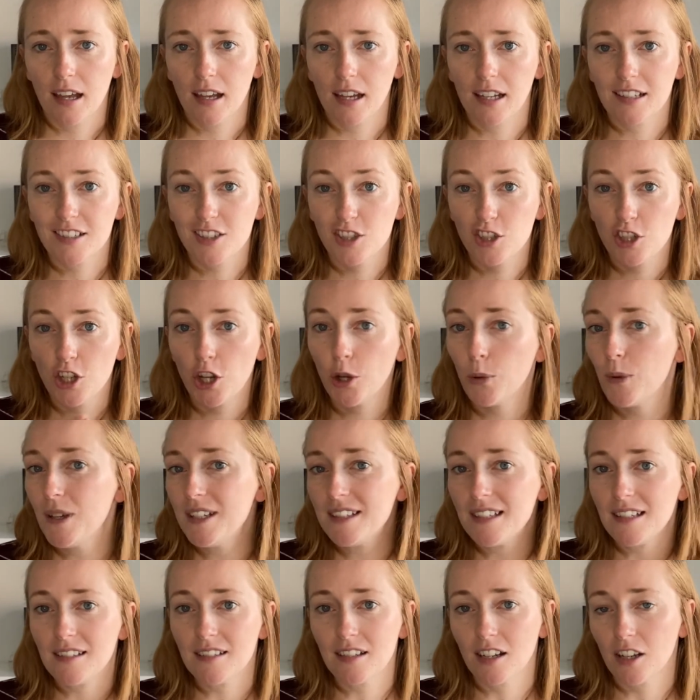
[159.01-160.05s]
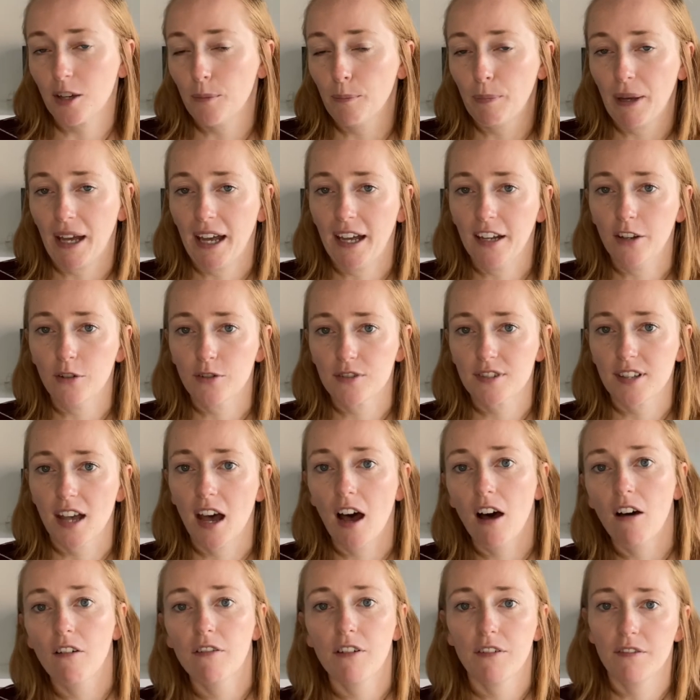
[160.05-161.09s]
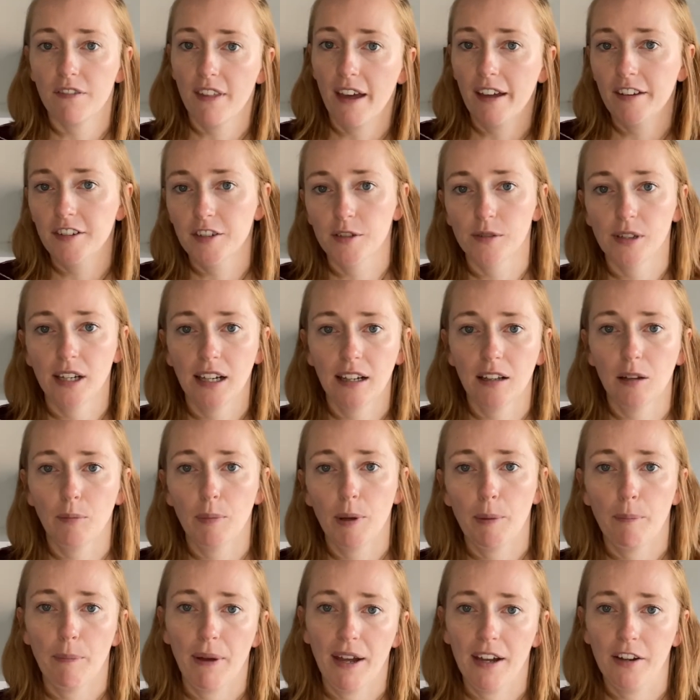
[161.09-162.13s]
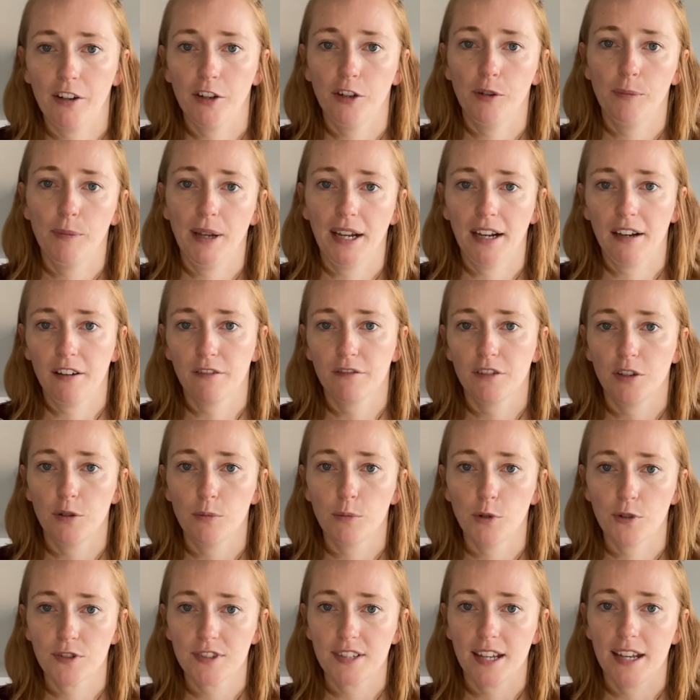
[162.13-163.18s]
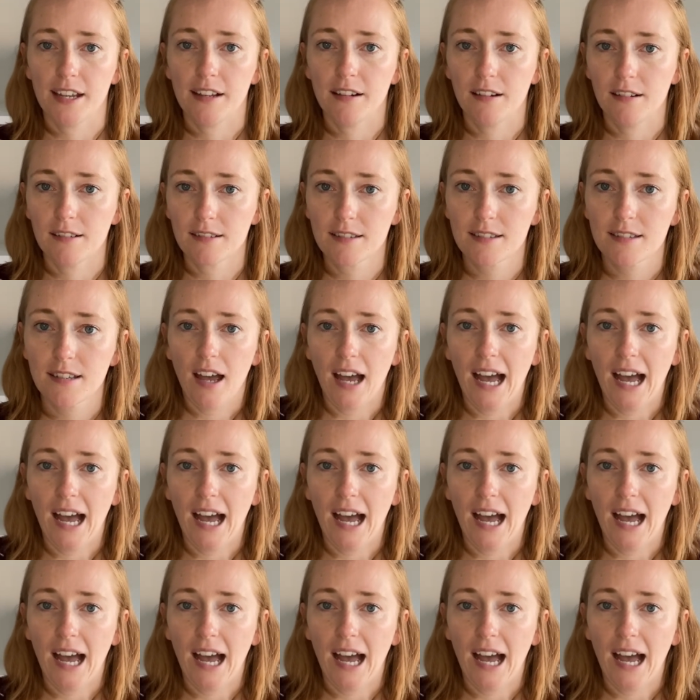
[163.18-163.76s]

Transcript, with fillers: It's too easy to compare yourself if they're doing a little bit better, making a few more sales.